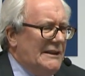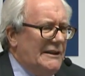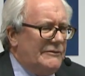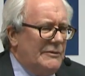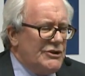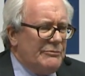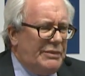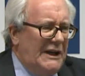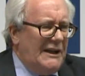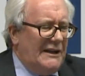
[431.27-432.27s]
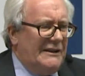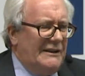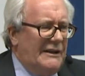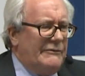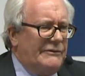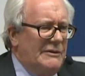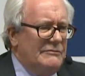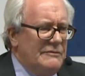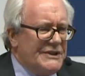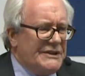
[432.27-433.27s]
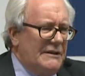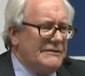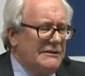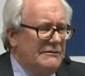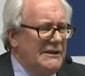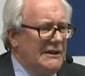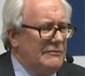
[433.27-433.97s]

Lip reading: and from Japan and from South Korea.